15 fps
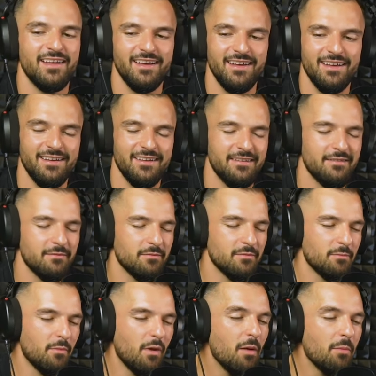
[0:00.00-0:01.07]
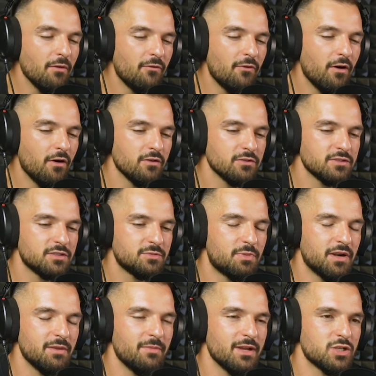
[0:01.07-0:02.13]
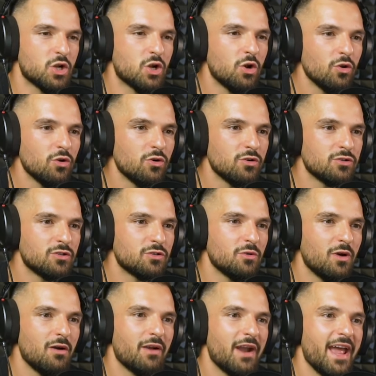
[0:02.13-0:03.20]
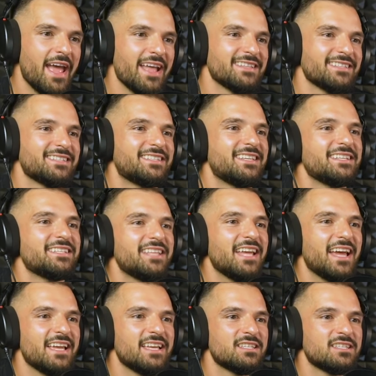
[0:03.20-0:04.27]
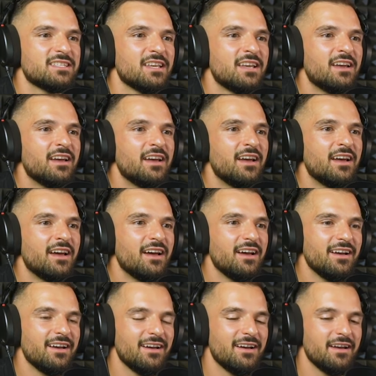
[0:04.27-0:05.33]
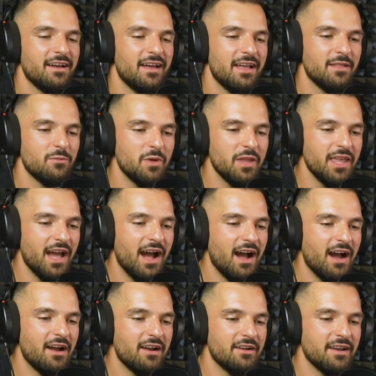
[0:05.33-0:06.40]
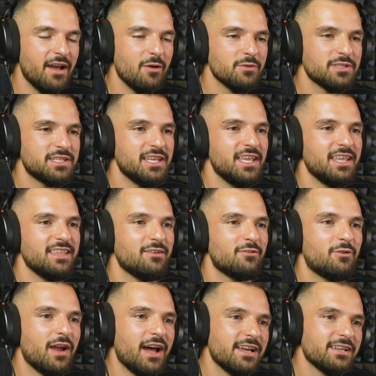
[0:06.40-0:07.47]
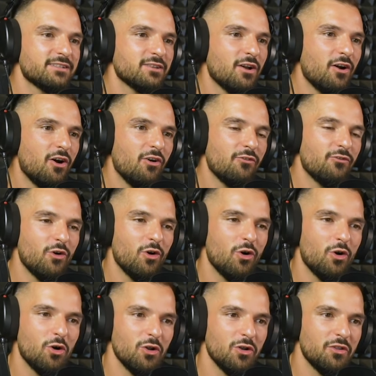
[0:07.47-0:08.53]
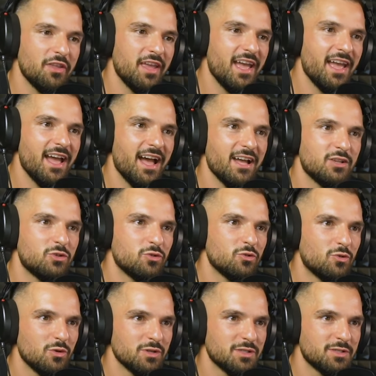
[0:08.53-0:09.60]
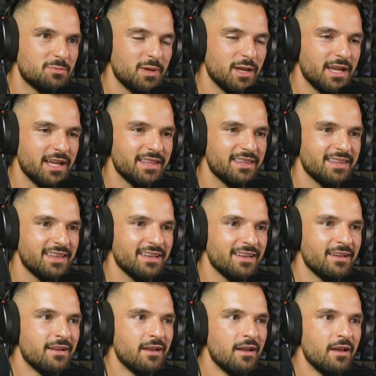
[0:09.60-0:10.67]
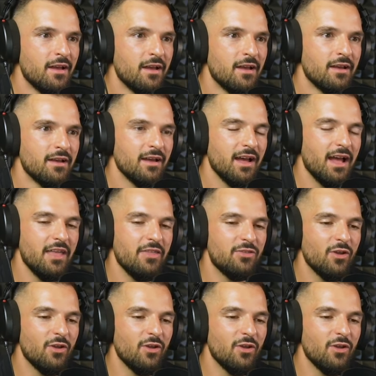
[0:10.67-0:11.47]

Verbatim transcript: uh, mobile phones pretty much glued to our hands these days. Uh, and we are now seeing the rise of all the AI tools, but uh, I